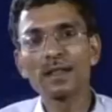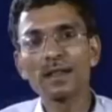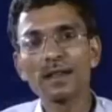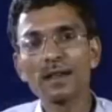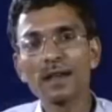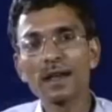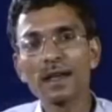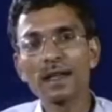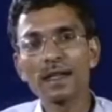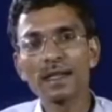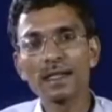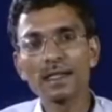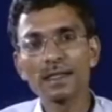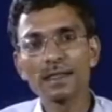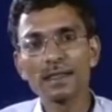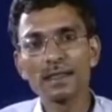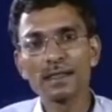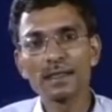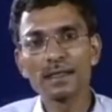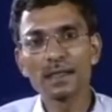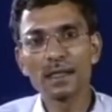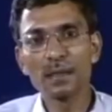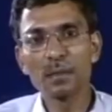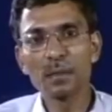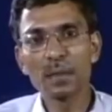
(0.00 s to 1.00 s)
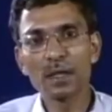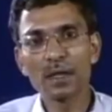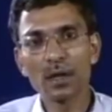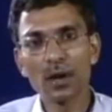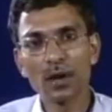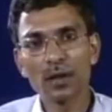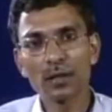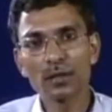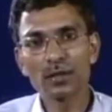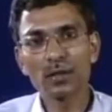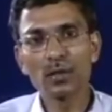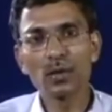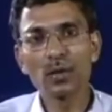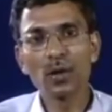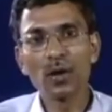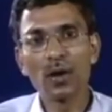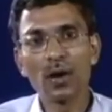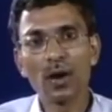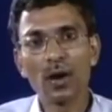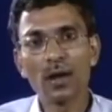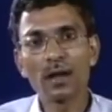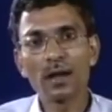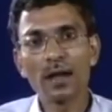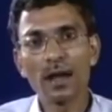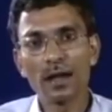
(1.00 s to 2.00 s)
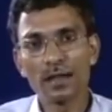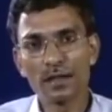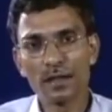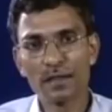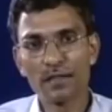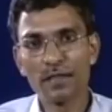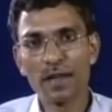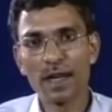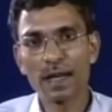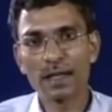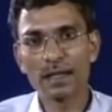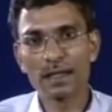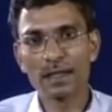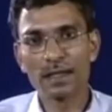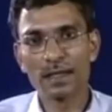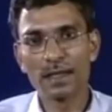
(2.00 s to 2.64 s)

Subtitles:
the air conditioning system but also on other factors.